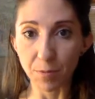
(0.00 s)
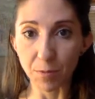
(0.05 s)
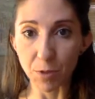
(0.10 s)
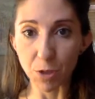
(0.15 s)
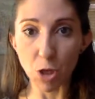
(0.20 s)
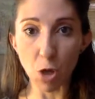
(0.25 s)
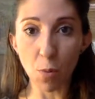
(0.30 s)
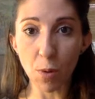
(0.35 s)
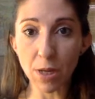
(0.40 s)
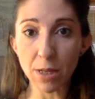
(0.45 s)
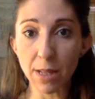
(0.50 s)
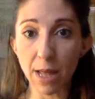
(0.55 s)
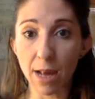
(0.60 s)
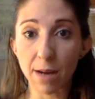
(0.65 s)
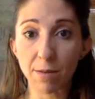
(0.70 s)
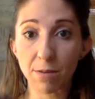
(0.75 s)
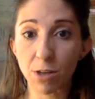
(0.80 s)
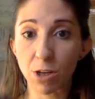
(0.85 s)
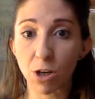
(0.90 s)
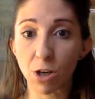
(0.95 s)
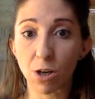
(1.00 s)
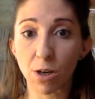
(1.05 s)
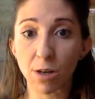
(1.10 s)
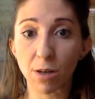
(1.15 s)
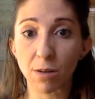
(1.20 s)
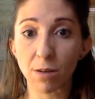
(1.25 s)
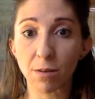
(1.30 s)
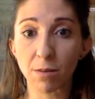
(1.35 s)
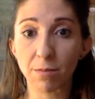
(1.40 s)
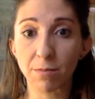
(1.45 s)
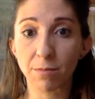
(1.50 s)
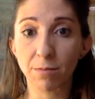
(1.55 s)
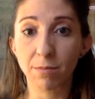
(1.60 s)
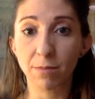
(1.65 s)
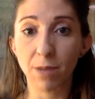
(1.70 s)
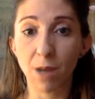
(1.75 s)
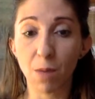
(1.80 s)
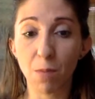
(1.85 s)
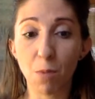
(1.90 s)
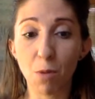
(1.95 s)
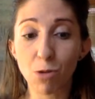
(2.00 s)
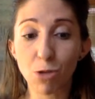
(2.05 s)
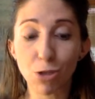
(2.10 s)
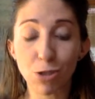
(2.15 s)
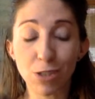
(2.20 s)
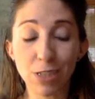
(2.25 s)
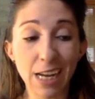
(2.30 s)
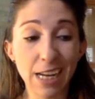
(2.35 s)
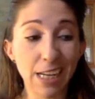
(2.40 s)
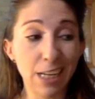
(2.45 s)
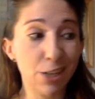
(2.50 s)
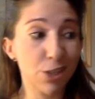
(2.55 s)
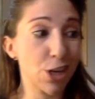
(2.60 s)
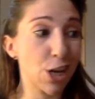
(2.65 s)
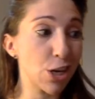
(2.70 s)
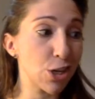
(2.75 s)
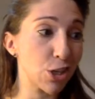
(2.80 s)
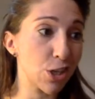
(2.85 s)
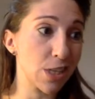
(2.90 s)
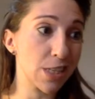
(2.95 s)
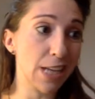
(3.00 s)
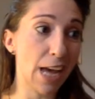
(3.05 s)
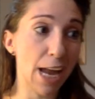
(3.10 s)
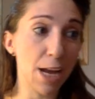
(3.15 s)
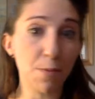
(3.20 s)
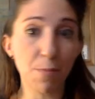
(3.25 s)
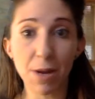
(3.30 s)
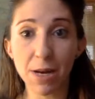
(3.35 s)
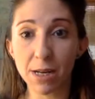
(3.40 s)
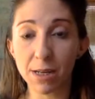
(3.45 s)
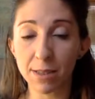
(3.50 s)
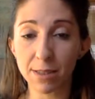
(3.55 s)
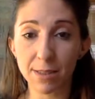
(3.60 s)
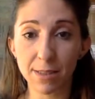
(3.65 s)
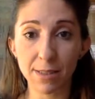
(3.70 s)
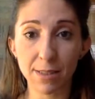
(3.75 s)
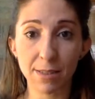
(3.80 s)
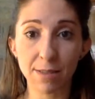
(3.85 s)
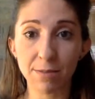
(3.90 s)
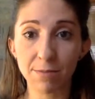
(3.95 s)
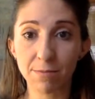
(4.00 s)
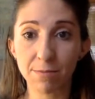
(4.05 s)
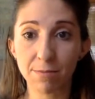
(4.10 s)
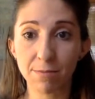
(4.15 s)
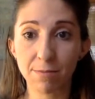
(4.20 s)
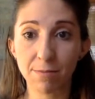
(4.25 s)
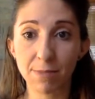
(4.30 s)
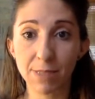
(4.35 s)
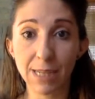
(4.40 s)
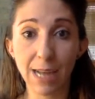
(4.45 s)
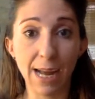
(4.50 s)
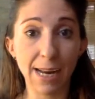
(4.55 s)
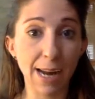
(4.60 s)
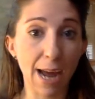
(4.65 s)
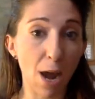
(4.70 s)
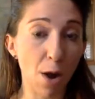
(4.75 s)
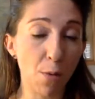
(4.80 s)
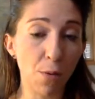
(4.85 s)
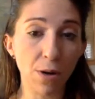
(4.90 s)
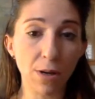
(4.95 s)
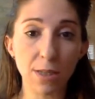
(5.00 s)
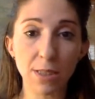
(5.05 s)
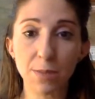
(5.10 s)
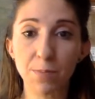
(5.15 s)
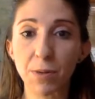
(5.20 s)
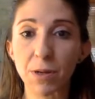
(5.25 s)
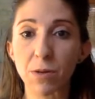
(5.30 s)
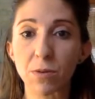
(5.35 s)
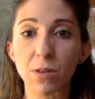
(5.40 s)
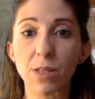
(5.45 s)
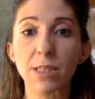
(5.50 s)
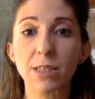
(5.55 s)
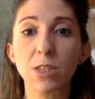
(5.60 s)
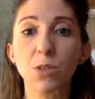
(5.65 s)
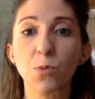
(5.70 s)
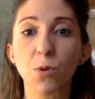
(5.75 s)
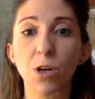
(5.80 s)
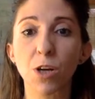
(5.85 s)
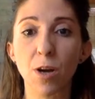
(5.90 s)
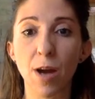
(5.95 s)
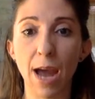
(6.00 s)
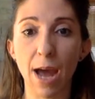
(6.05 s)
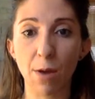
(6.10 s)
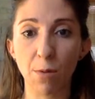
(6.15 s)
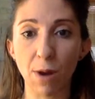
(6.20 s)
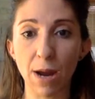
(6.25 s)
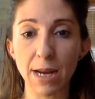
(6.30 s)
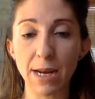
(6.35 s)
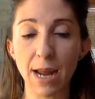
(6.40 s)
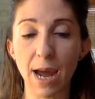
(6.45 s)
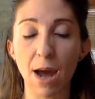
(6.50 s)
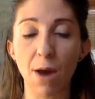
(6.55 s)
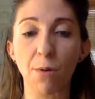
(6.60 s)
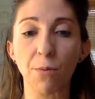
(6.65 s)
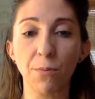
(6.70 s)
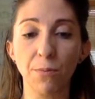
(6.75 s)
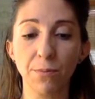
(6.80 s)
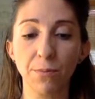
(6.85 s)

knowing that your emotional state can change in 10 minutes, 10 hours, but this is where you're at right now.